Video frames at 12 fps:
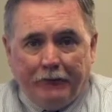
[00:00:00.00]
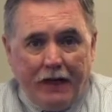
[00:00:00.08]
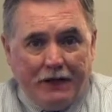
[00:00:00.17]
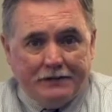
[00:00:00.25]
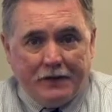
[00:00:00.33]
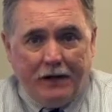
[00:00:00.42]

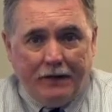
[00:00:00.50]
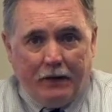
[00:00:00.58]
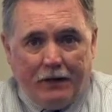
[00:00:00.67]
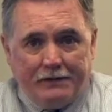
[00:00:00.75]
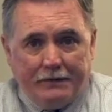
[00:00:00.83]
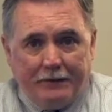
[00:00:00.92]
Outside of the
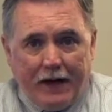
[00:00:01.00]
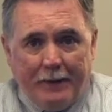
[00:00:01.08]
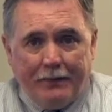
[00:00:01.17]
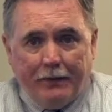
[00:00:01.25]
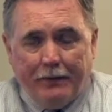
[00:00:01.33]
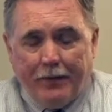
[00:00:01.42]
cost of
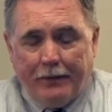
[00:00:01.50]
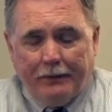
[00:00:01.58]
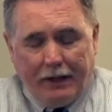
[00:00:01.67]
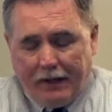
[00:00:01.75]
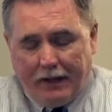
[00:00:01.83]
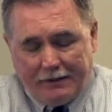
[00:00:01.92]
capital, though,
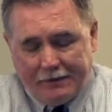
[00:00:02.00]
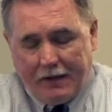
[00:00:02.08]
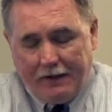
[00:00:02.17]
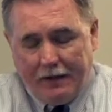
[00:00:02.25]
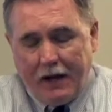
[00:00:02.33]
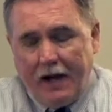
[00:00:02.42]
outside
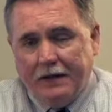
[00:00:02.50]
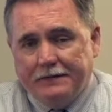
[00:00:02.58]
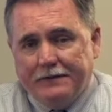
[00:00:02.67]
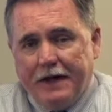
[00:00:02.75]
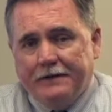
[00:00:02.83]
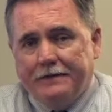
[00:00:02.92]
of the United
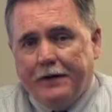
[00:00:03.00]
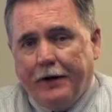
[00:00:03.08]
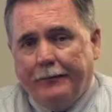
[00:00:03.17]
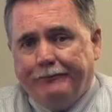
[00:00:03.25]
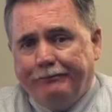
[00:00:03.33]
States, though,